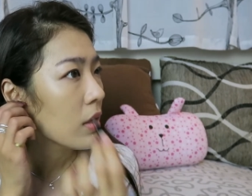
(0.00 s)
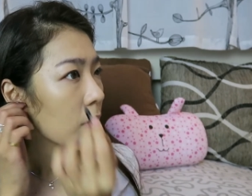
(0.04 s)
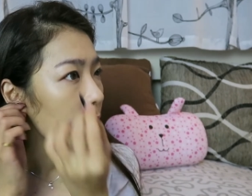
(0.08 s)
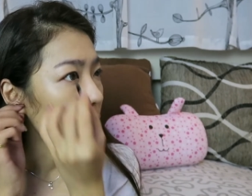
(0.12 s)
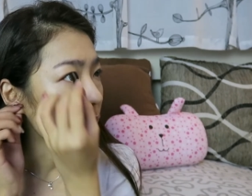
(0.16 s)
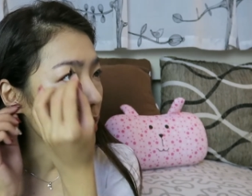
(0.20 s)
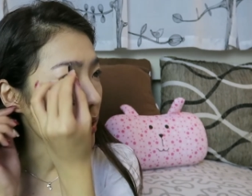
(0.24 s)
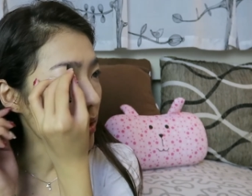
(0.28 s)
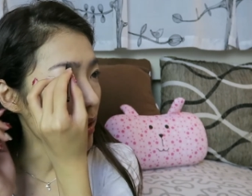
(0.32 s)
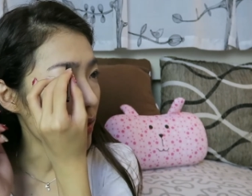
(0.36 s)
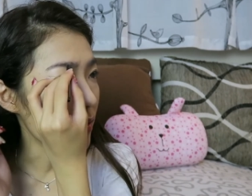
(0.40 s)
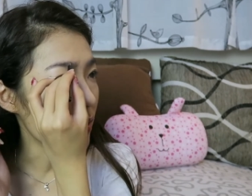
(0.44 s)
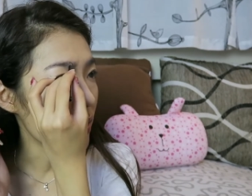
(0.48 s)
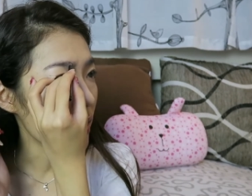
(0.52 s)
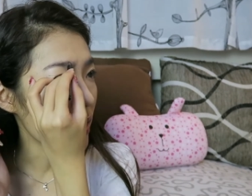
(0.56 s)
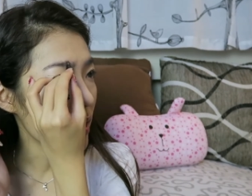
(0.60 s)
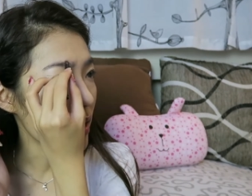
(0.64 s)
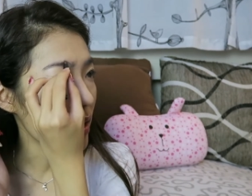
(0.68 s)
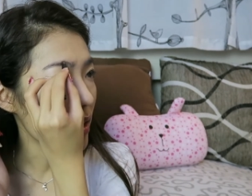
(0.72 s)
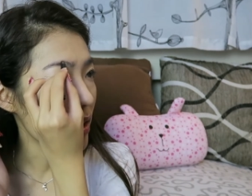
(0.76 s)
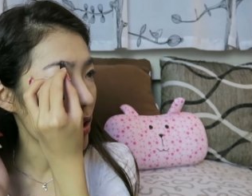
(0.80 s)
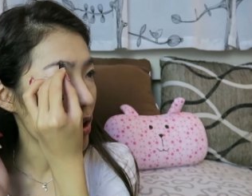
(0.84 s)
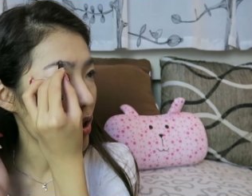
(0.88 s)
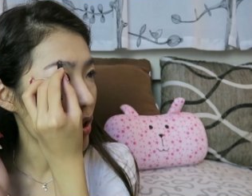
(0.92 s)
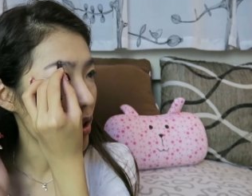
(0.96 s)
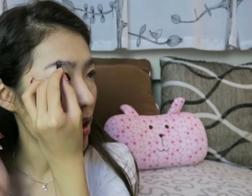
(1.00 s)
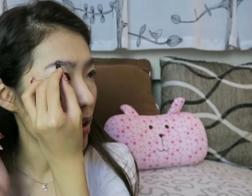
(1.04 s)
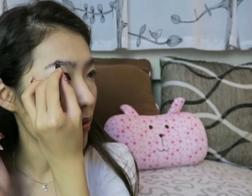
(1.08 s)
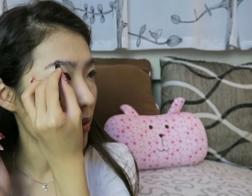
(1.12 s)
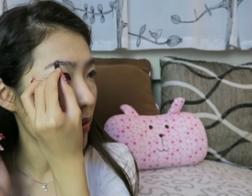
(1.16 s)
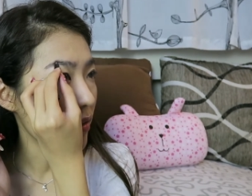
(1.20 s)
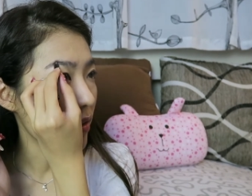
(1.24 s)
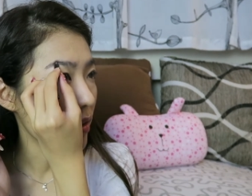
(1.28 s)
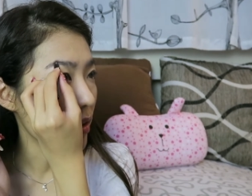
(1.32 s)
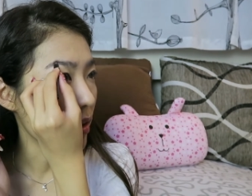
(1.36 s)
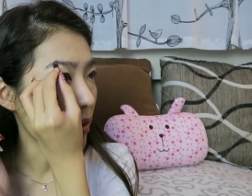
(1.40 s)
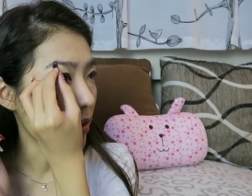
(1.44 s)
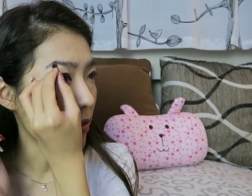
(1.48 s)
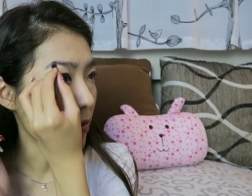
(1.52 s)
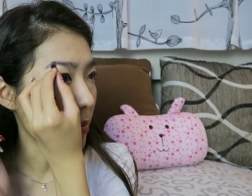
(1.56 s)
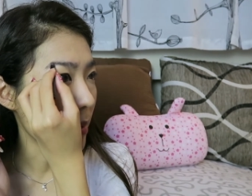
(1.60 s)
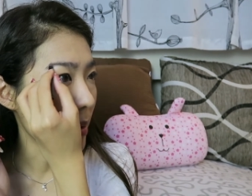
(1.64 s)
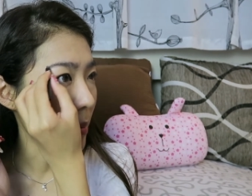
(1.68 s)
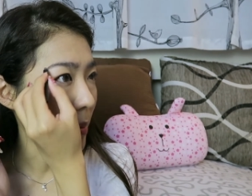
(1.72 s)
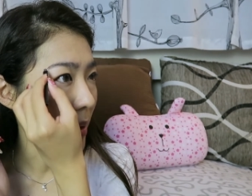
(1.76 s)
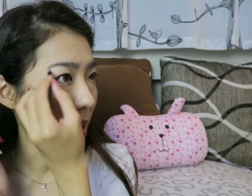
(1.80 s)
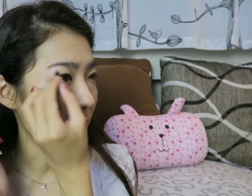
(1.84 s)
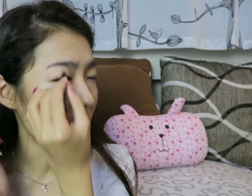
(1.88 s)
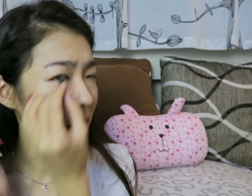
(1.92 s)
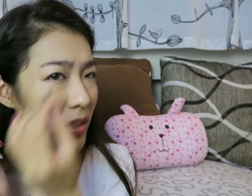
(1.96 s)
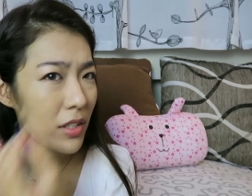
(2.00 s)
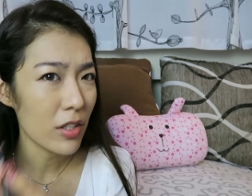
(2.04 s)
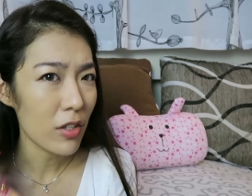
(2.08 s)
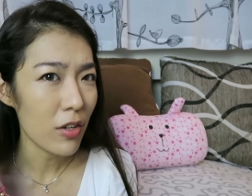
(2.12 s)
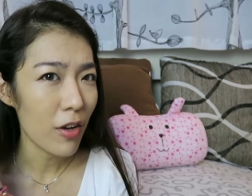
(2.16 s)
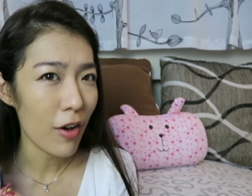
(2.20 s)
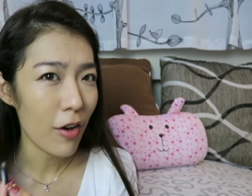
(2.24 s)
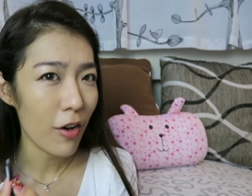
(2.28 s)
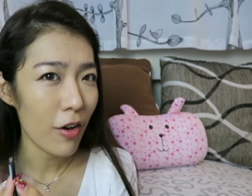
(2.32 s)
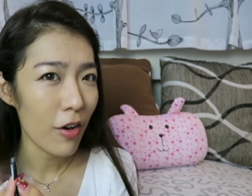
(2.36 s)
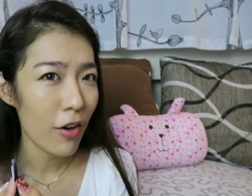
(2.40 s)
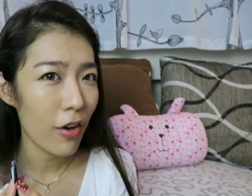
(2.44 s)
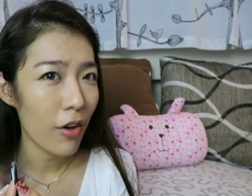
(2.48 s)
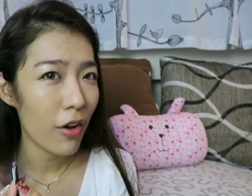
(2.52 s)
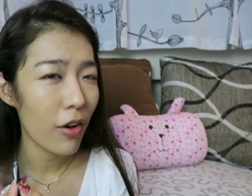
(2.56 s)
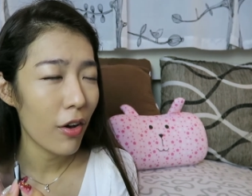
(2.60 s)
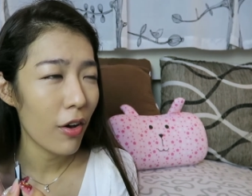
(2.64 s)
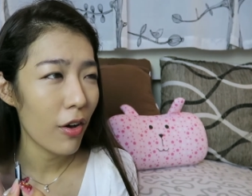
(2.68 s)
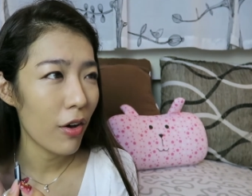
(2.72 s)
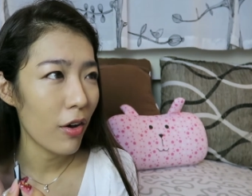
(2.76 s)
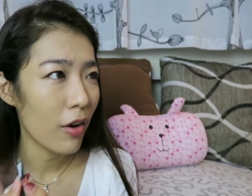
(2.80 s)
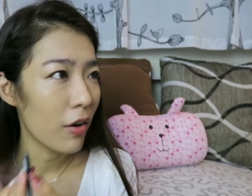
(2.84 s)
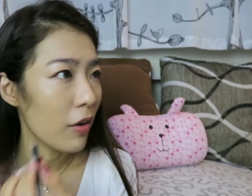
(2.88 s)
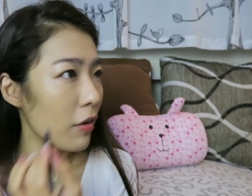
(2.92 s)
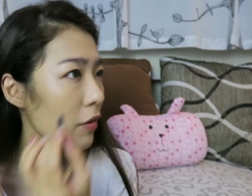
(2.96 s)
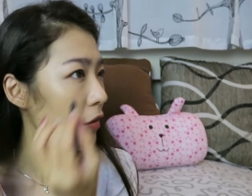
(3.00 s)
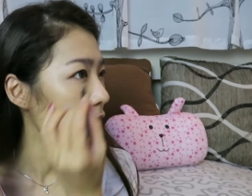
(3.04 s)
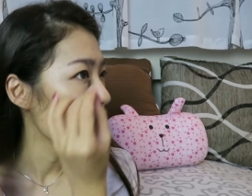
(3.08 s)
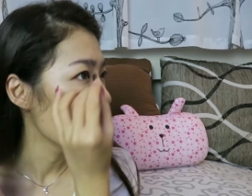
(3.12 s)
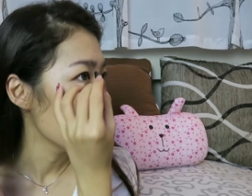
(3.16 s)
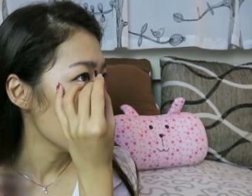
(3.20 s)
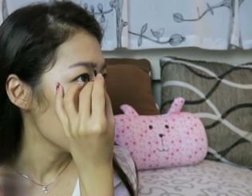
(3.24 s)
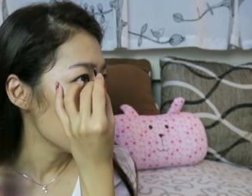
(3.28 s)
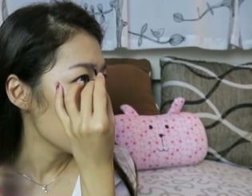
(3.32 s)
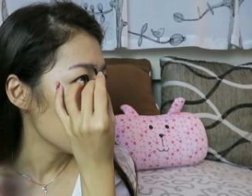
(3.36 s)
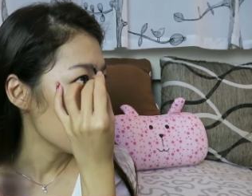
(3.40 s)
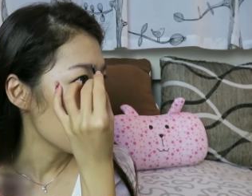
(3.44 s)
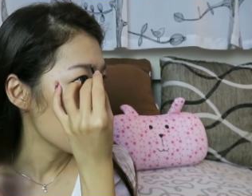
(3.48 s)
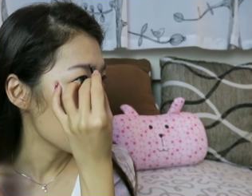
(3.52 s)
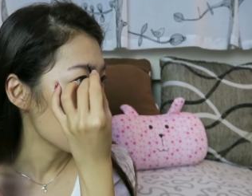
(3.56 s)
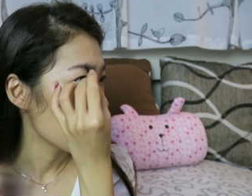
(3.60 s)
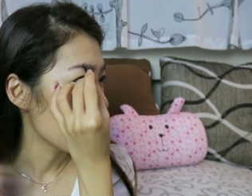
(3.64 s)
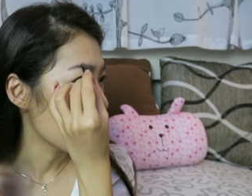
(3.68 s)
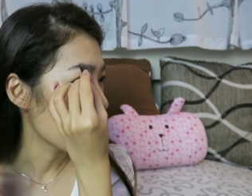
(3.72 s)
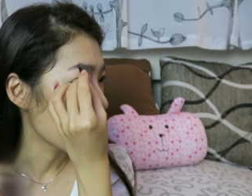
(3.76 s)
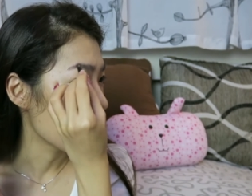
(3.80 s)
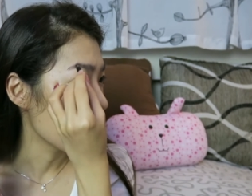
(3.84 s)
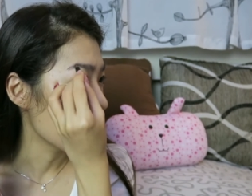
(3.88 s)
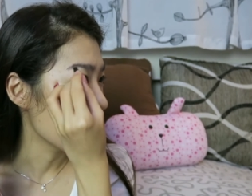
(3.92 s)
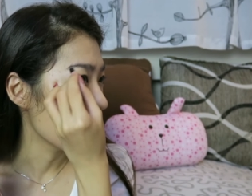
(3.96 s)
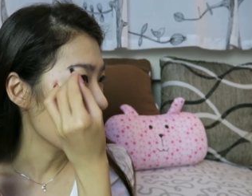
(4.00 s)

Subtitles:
because I feel like they shave off a lot of my pencil off. So I